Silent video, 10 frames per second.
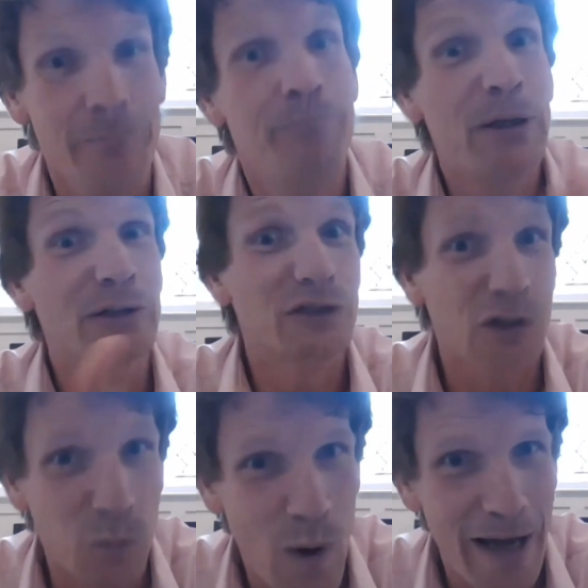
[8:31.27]
builds
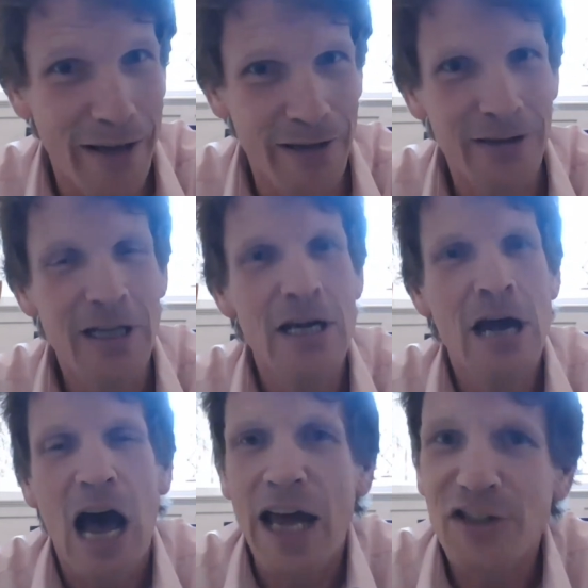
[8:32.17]
as well,
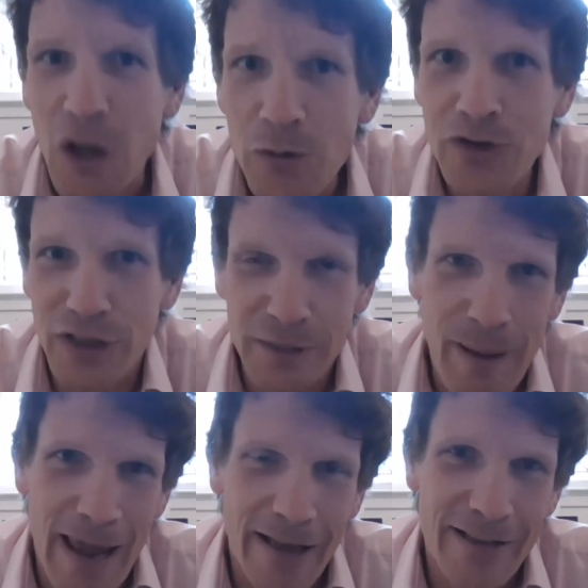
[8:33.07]
I don't
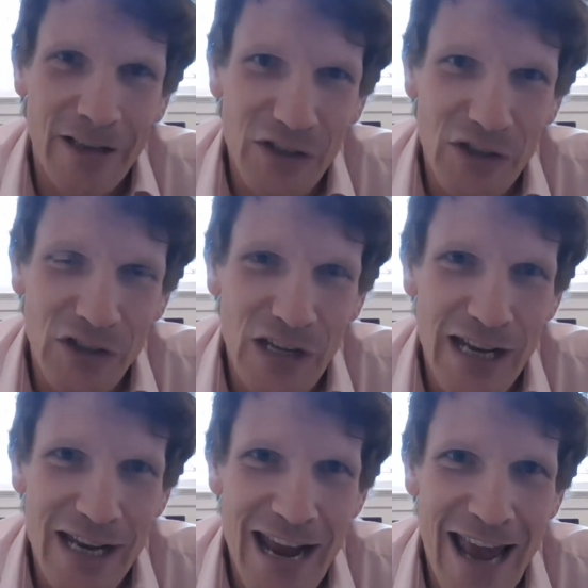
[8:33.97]
expect us to
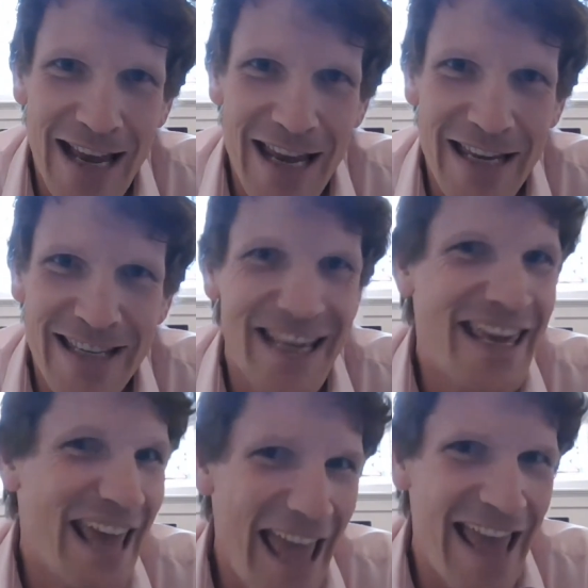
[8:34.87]
see any
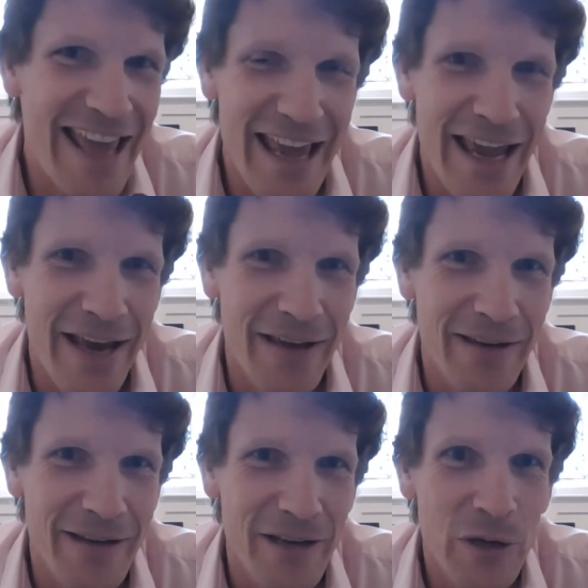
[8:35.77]
decay
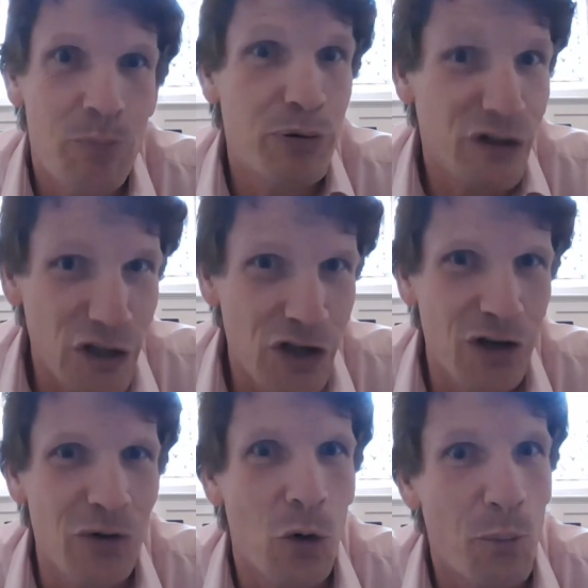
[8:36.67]
in
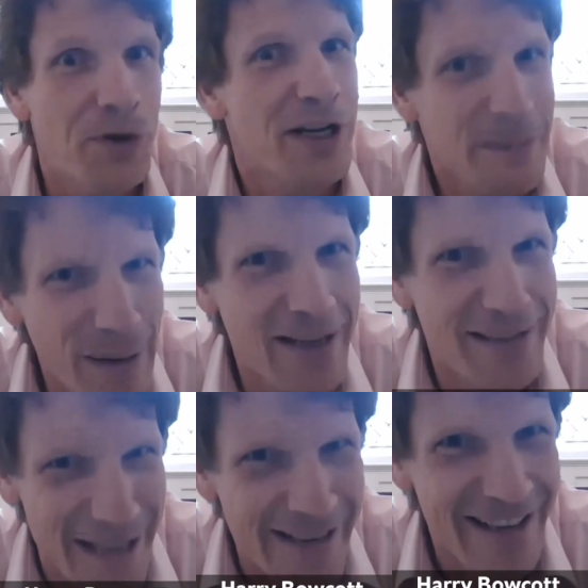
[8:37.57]
precision or
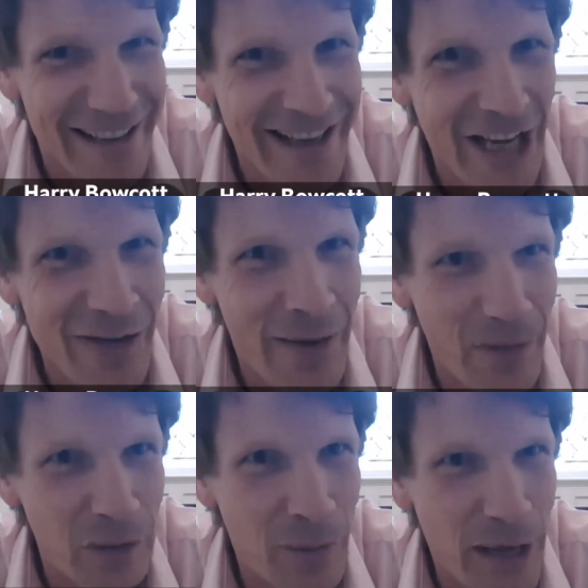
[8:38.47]
predictability around the
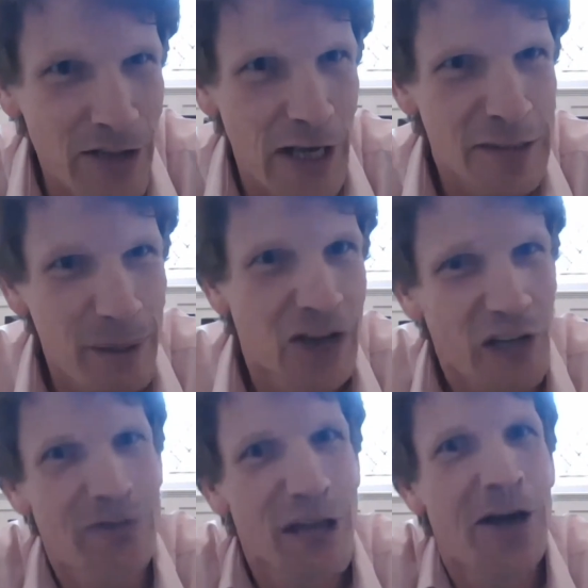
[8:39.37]
supply chains, because
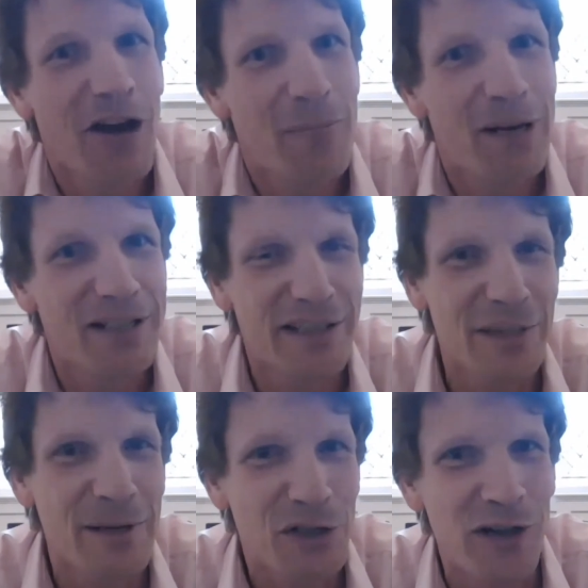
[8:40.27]
I think our ability to
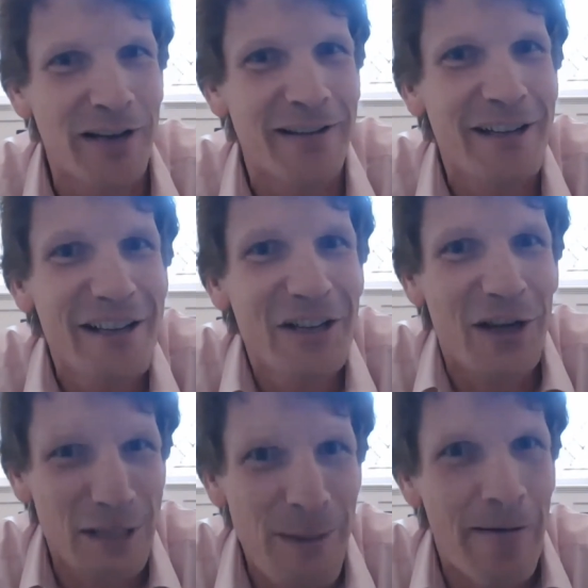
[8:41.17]
be
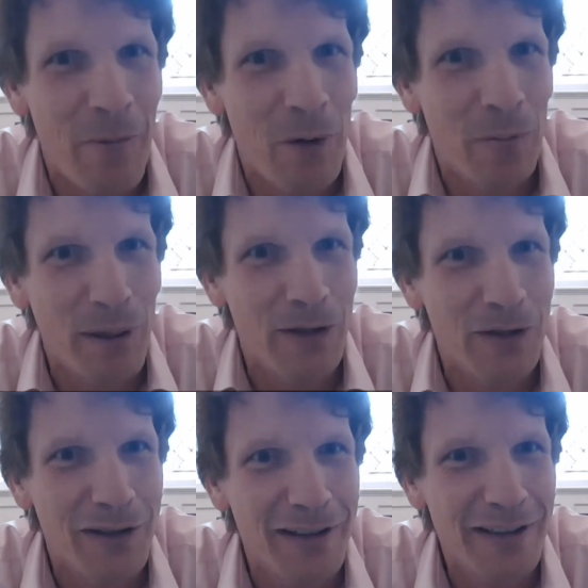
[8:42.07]
transparent will
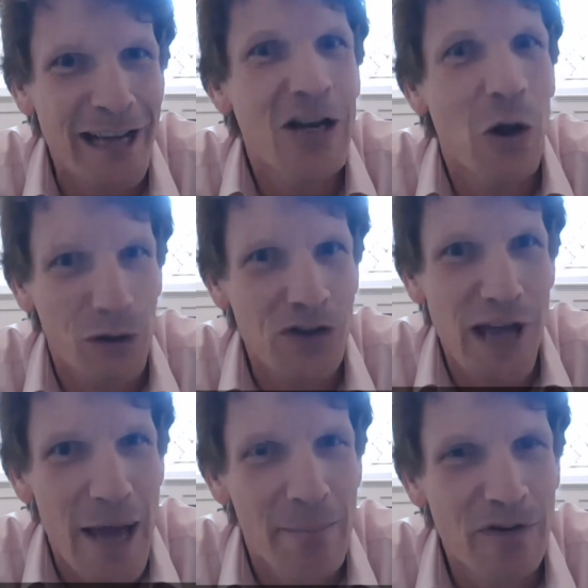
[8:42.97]
build in lockstep.